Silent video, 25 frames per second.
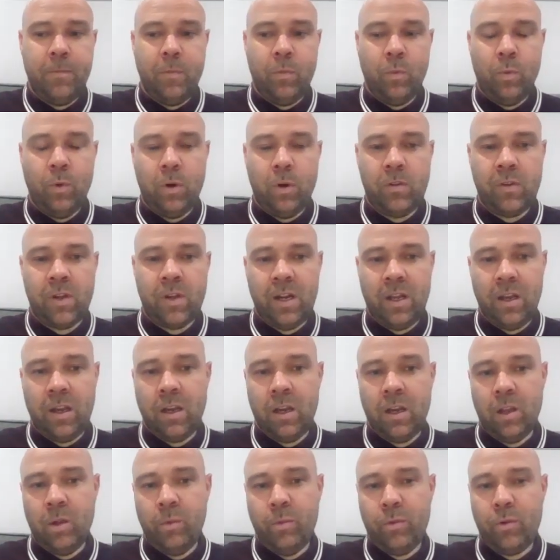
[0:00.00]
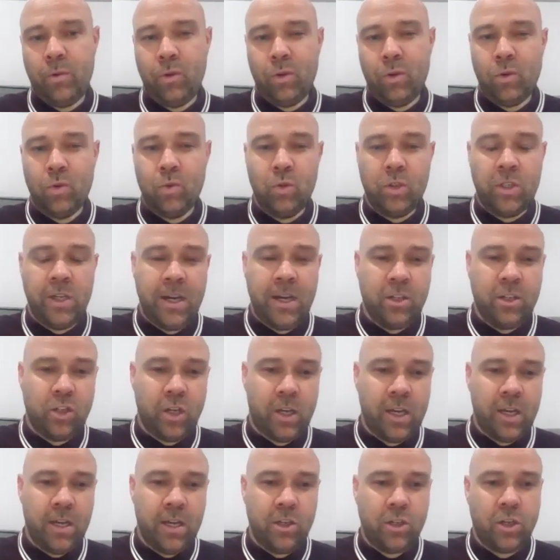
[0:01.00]
we're trying to get them through coach
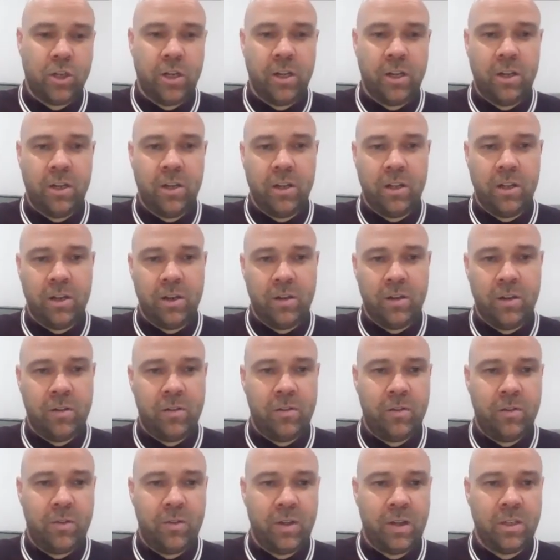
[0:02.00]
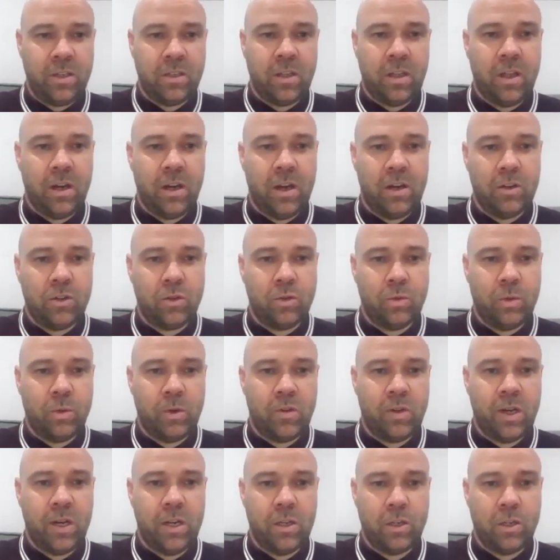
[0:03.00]
education and things like that. So we're
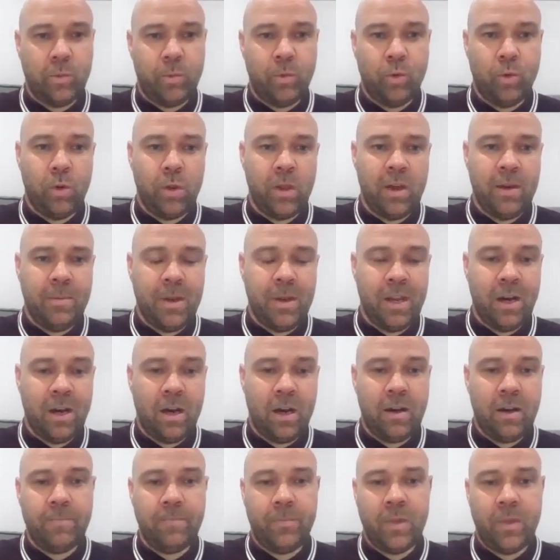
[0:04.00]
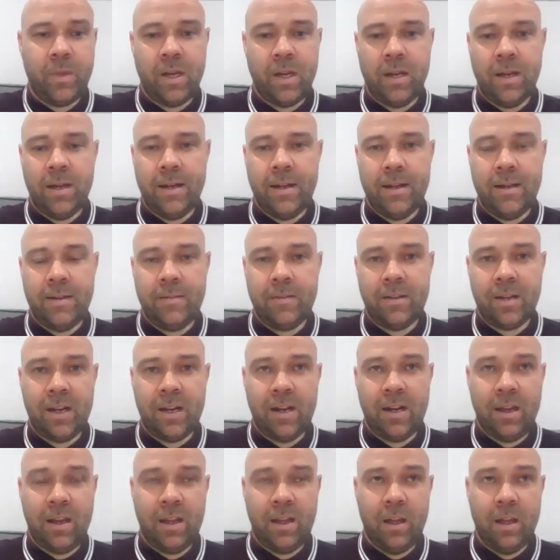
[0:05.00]
trying to support them in that,
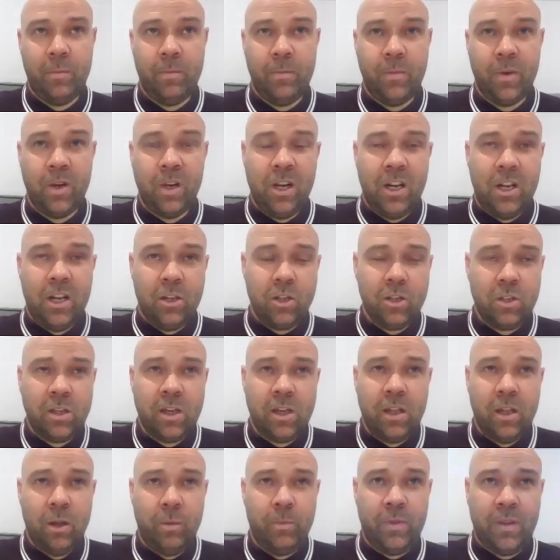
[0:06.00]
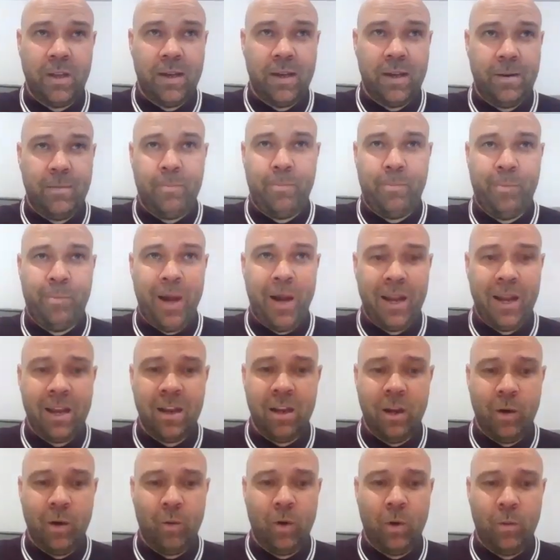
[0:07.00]
trying to get them to buy
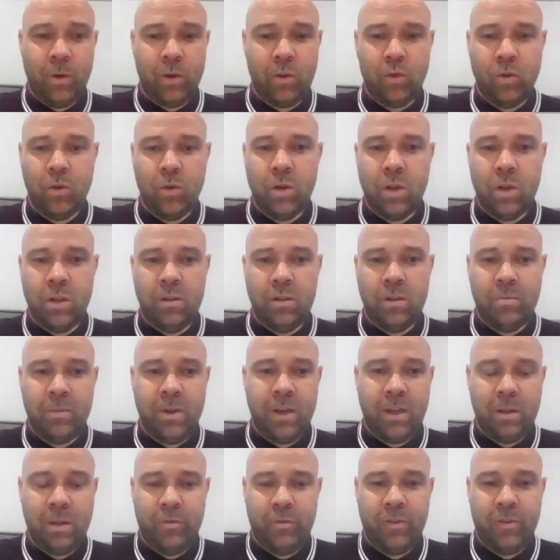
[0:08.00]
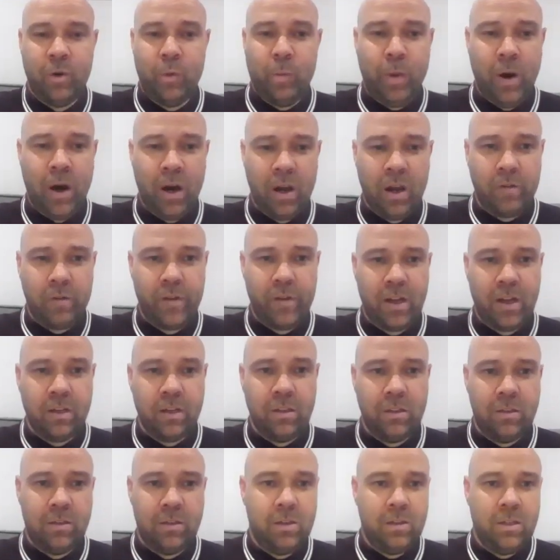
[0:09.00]
into what we're doing and make them feel part of it.
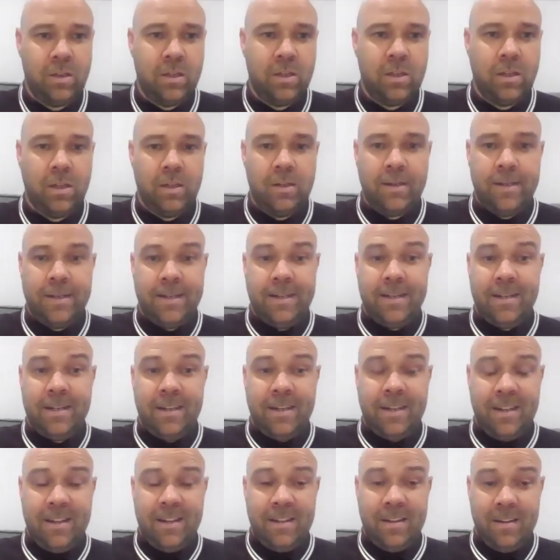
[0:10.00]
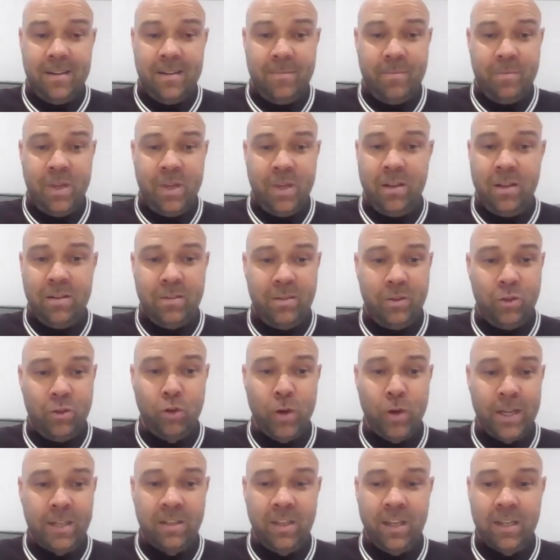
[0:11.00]
And I mean,
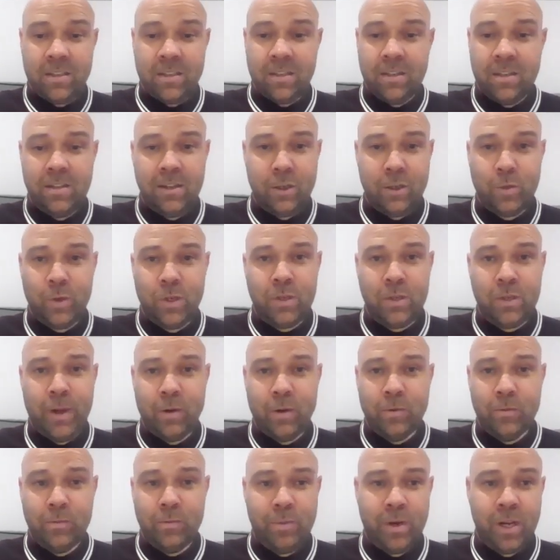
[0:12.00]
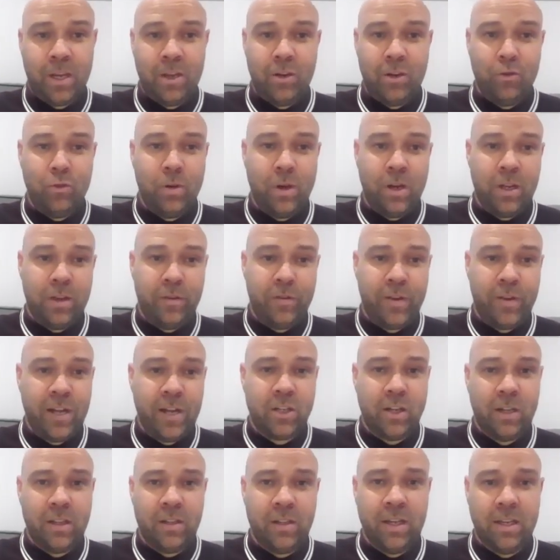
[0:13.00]
new ideas. That's what it's about, bringing new,
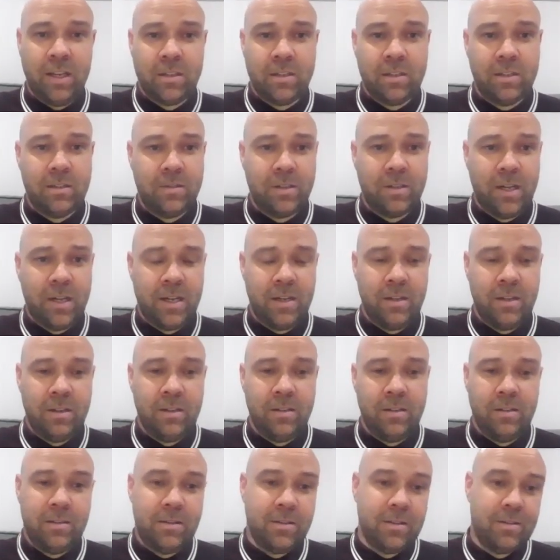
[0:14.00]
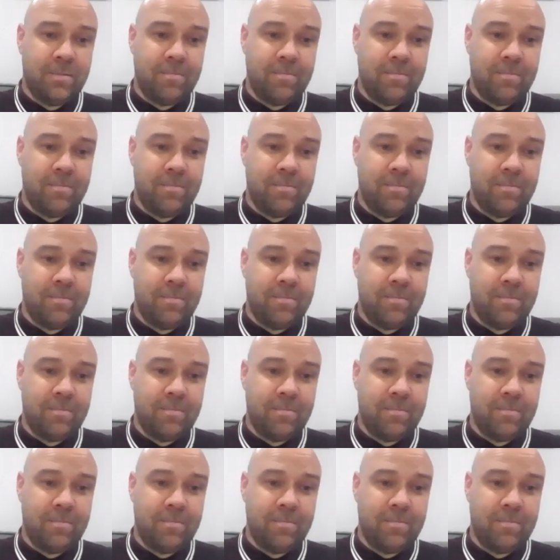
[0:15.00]
fresh ideas. And